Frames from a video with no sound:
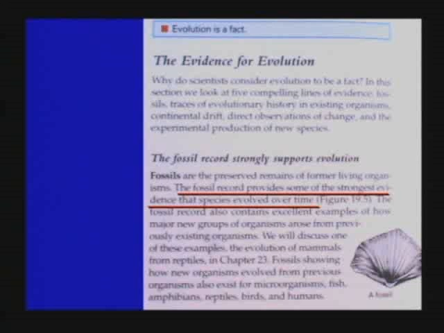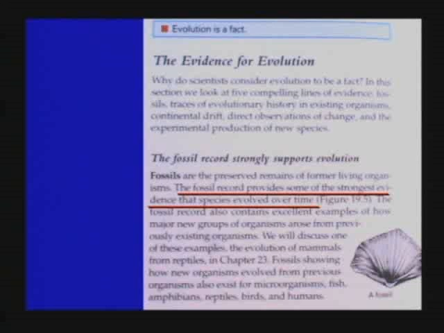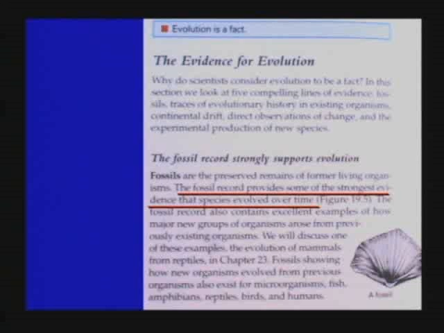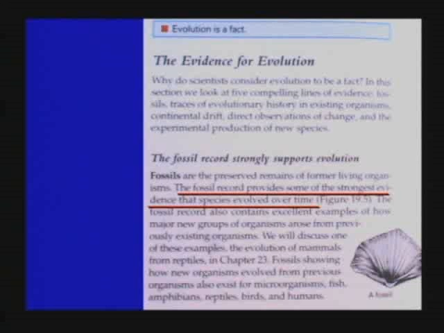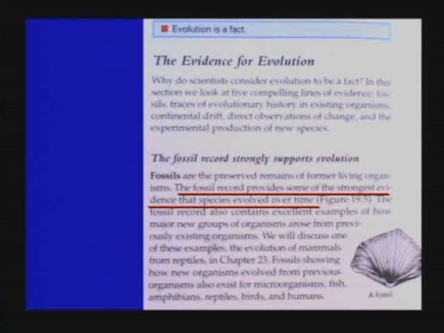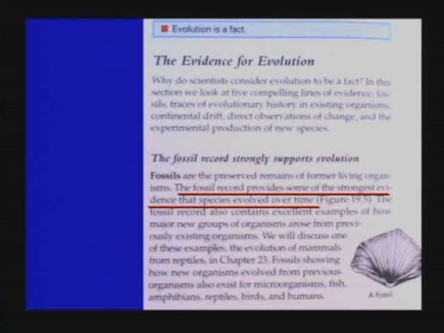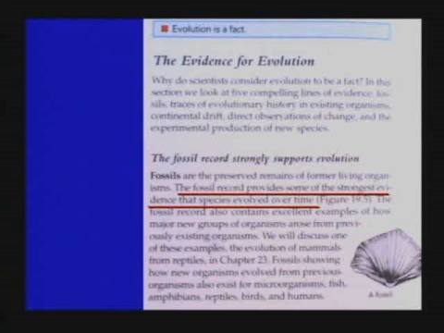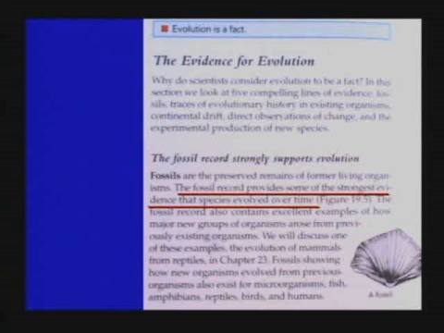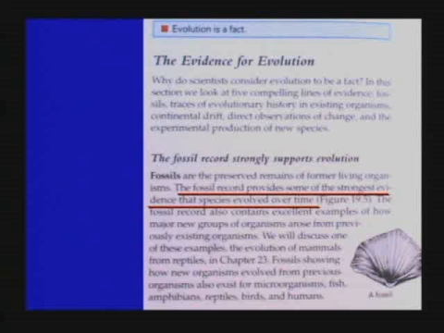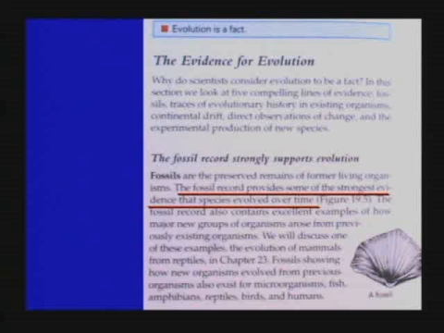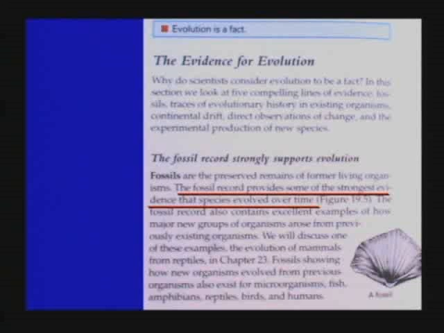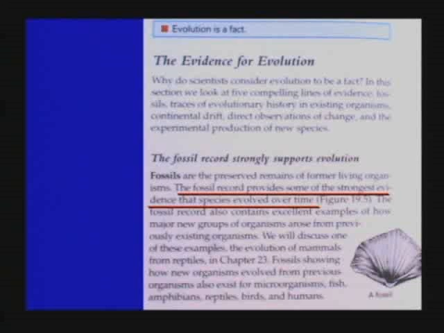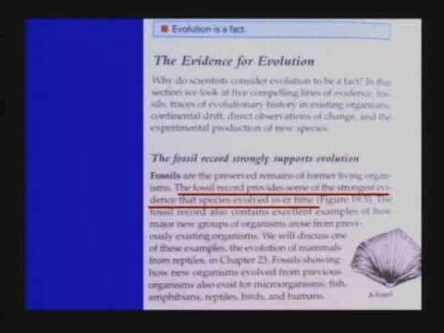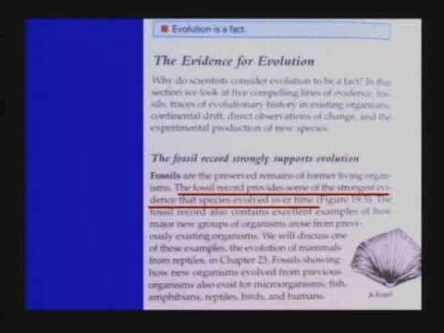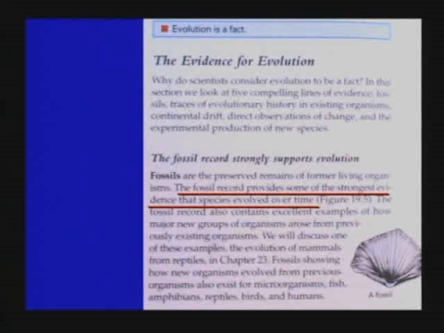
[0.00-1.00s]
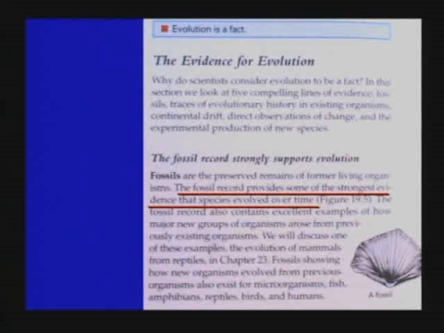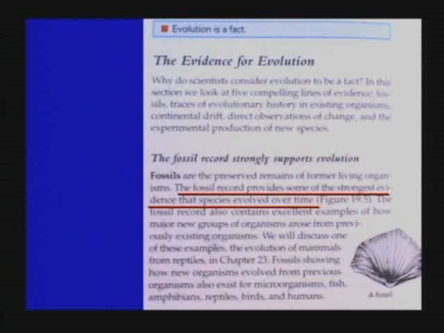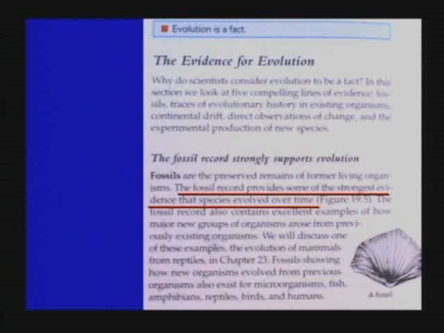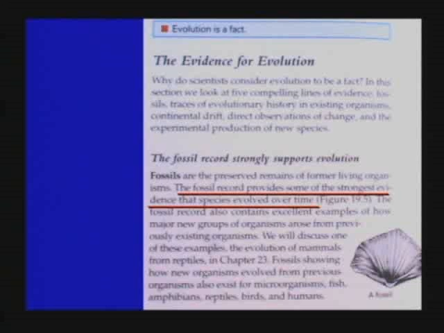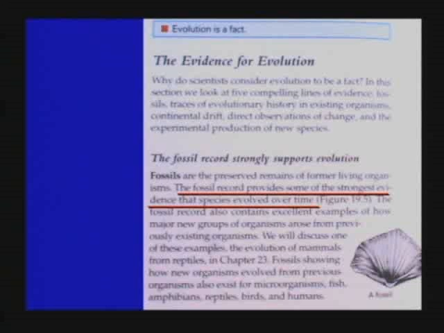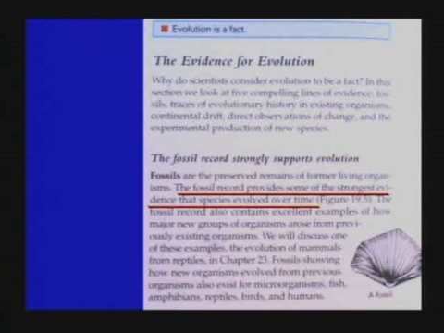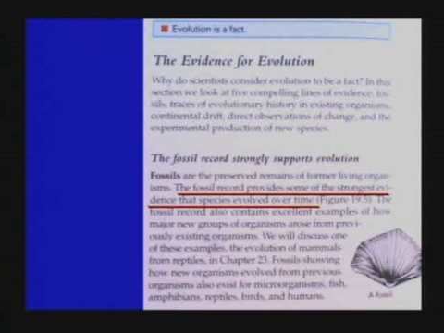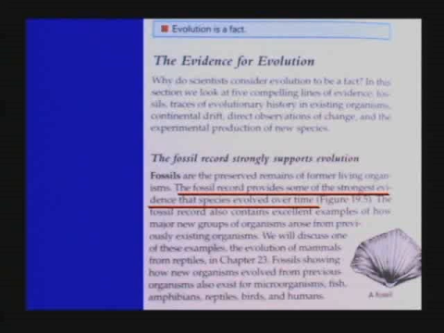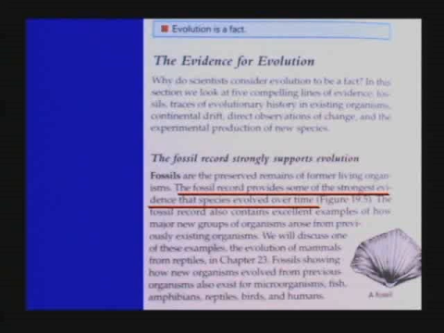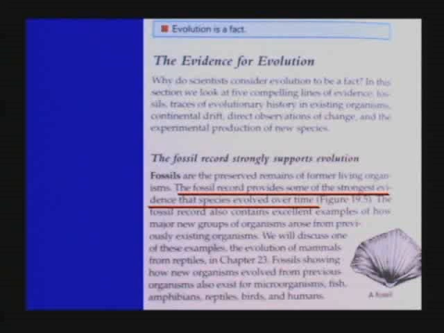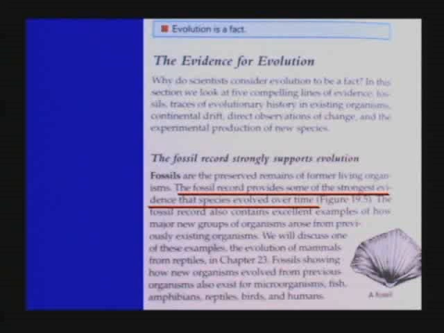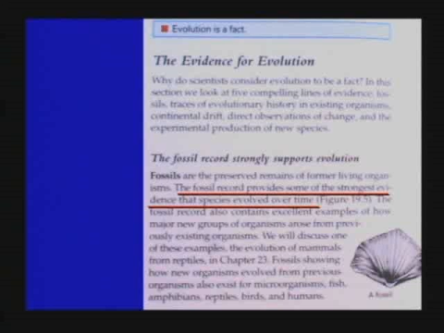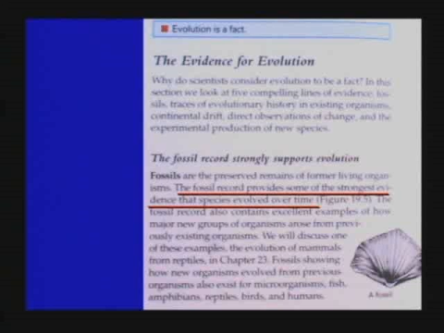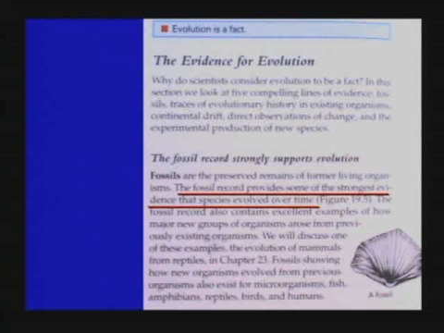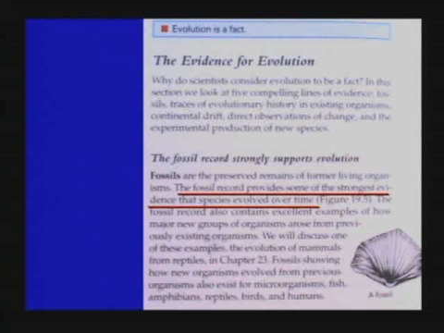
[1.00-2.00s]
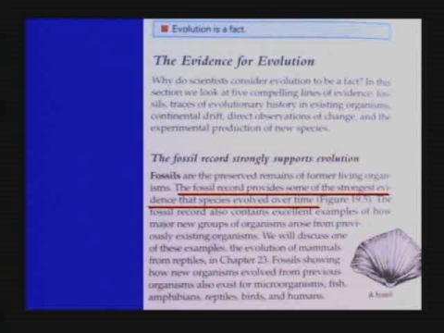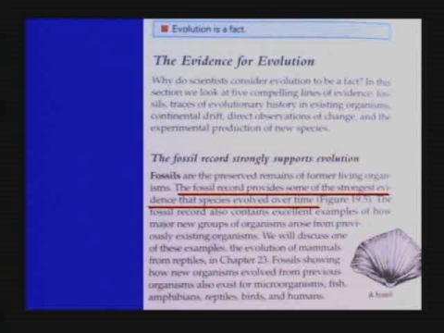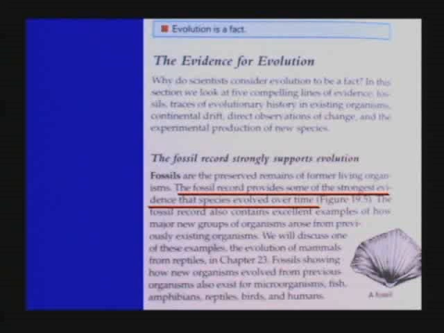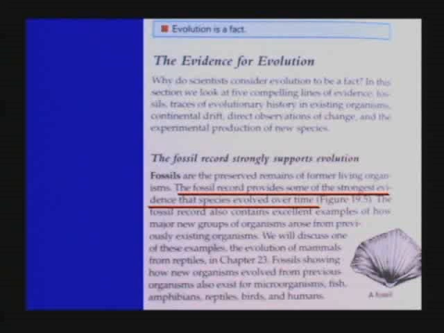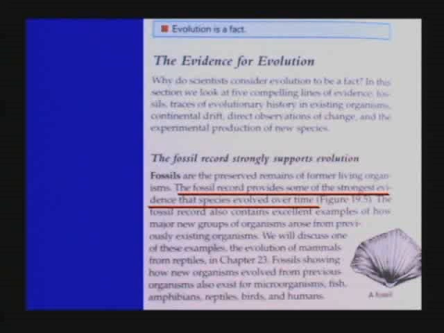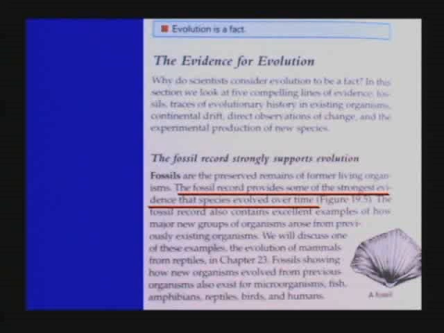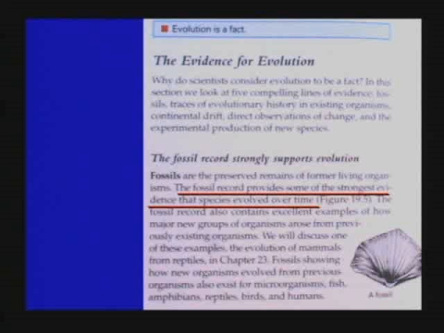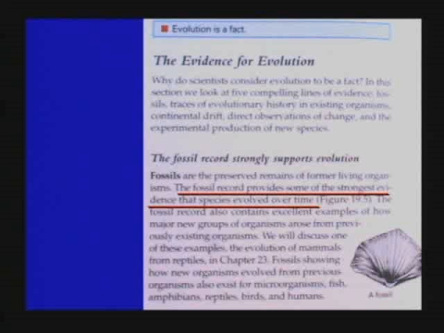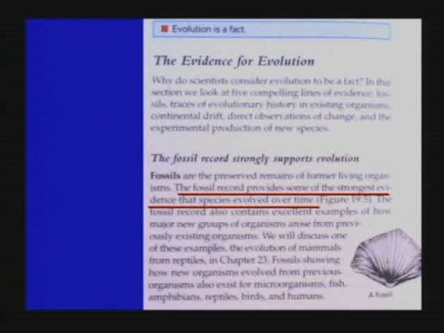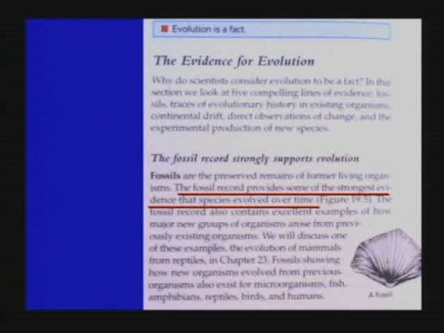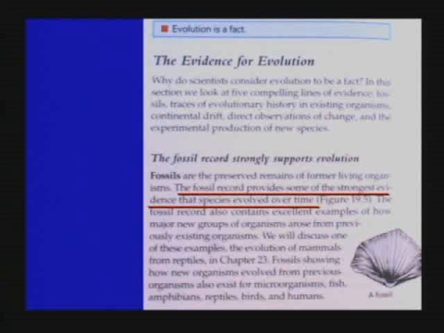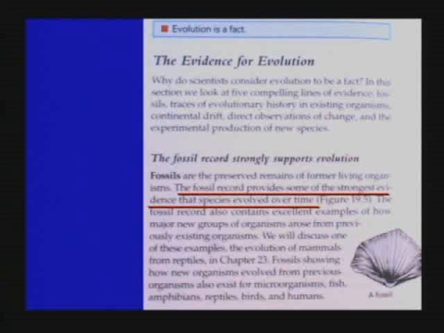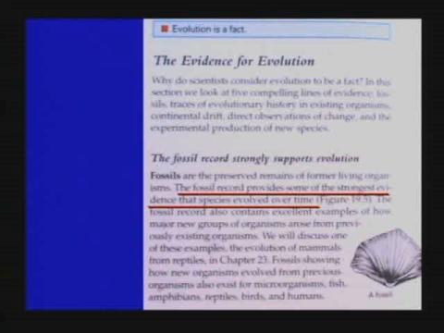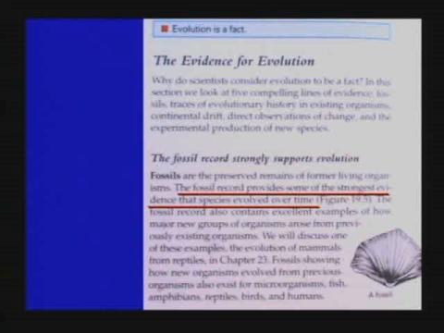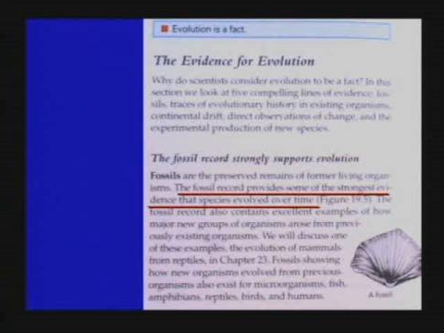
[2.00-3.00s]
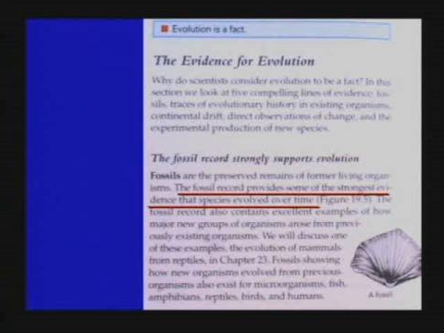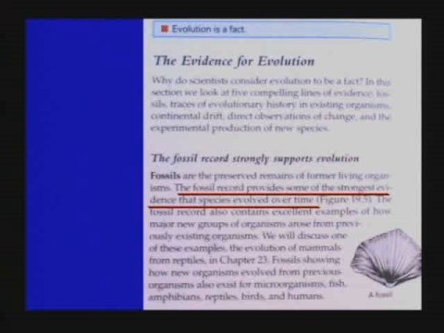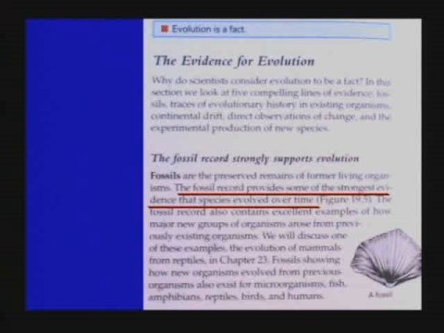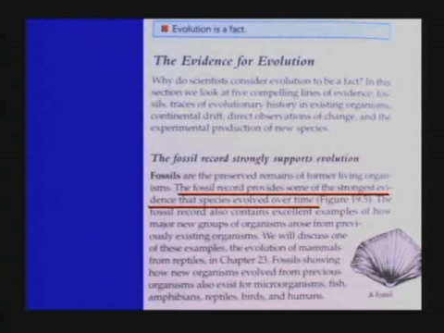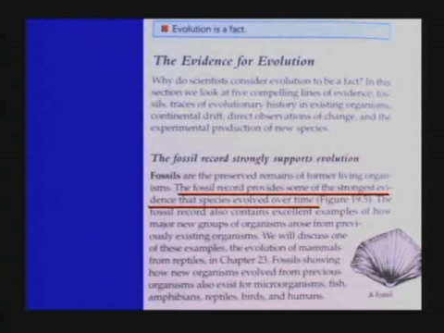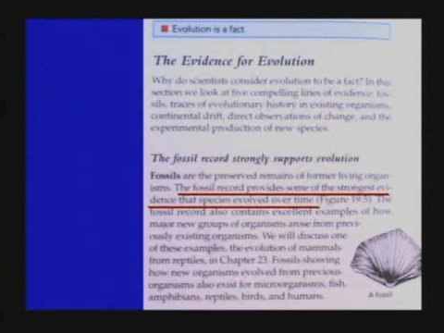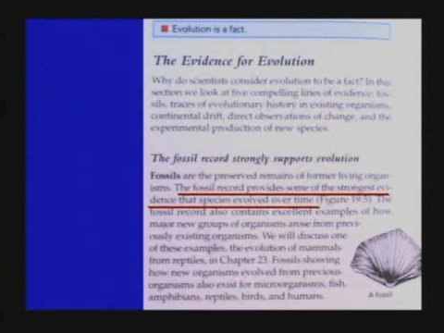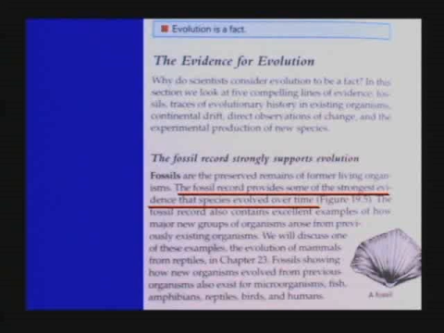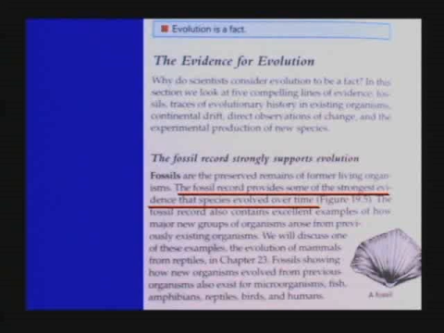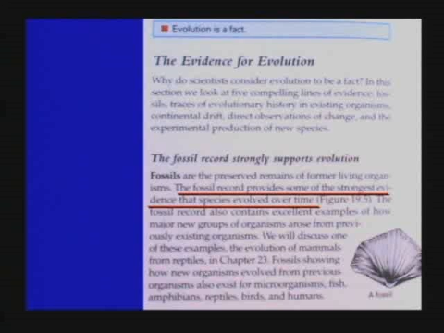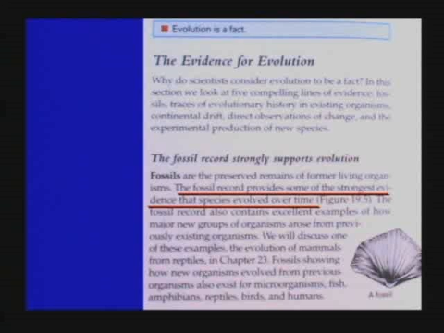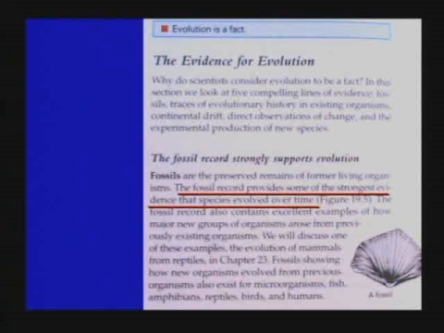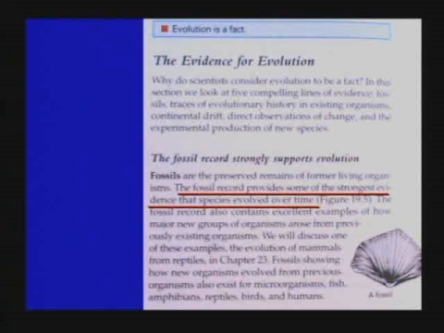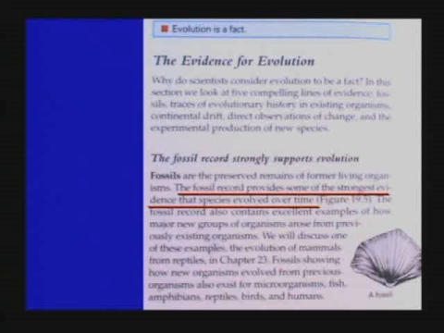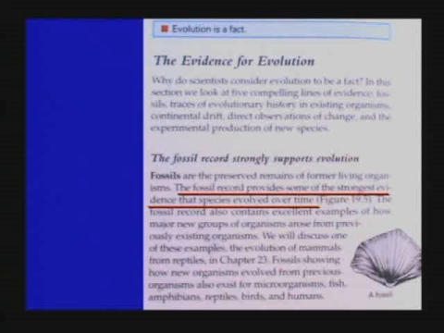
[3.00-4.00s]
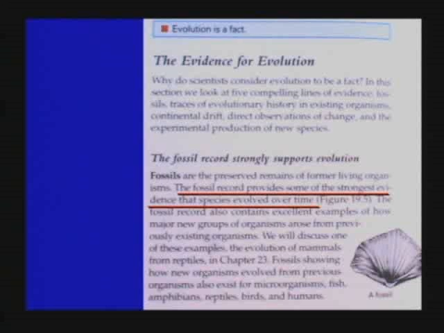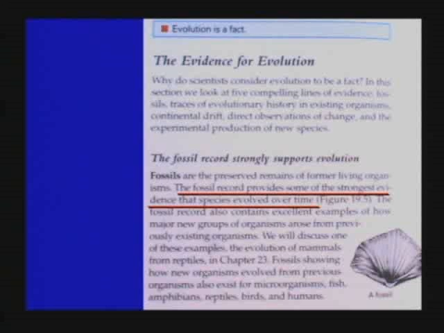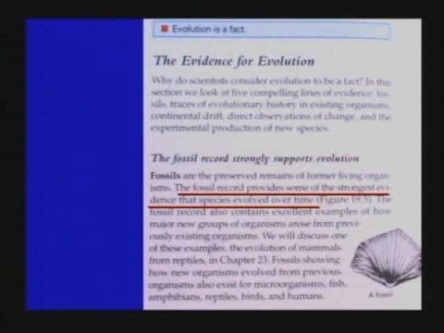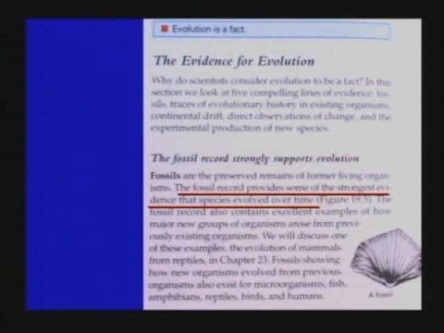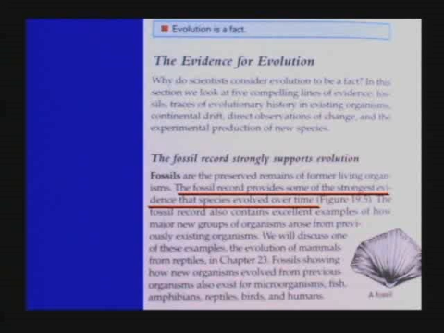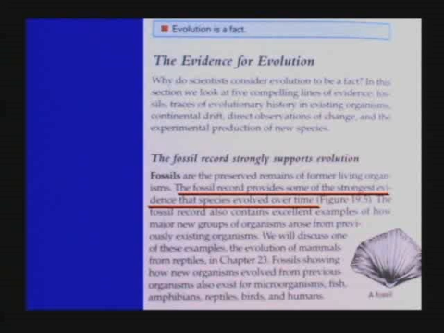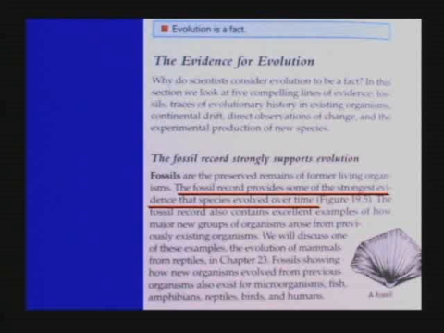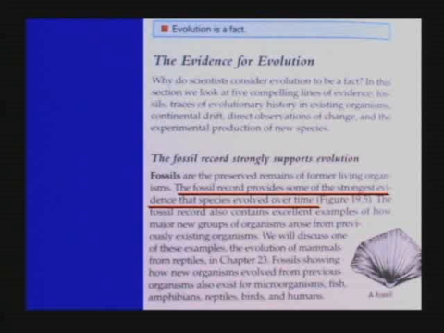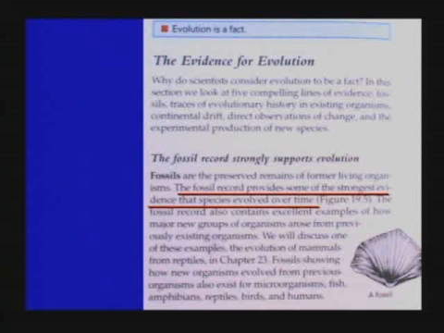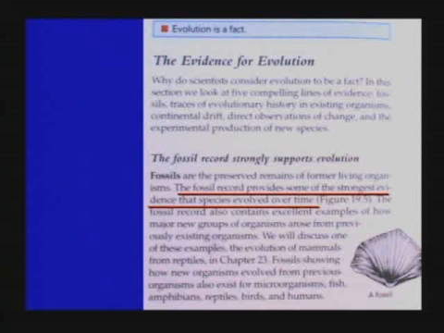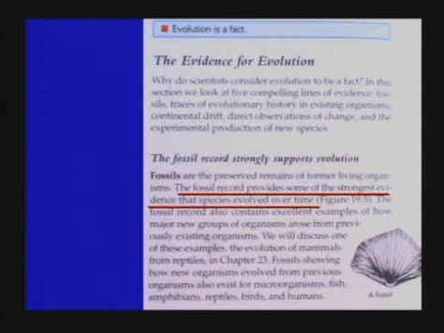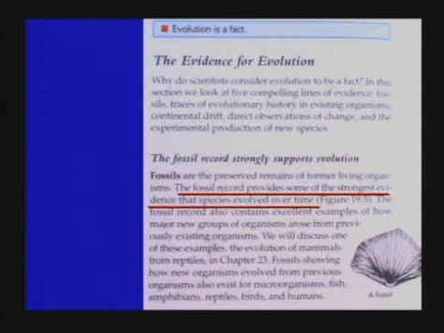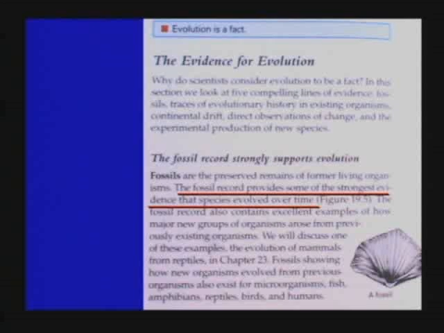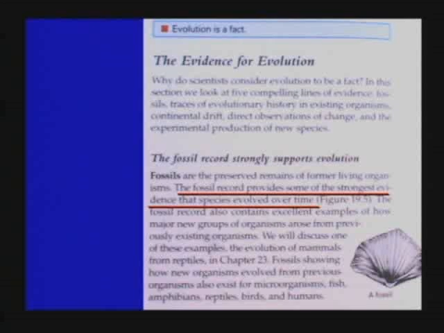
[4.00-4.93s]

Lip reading: No face is visible, so there are no lips to read.